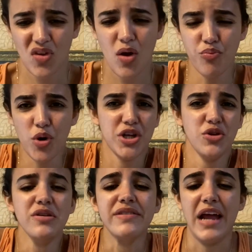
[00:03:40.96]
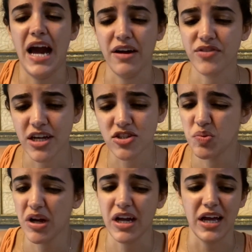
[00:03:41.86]
Bro, can you even have kids? You
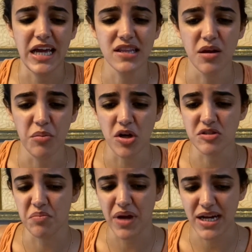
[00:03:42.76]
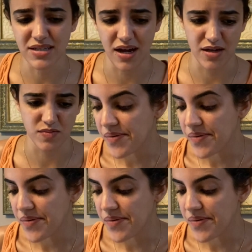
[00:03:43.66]
probably got hit in the balls mad time.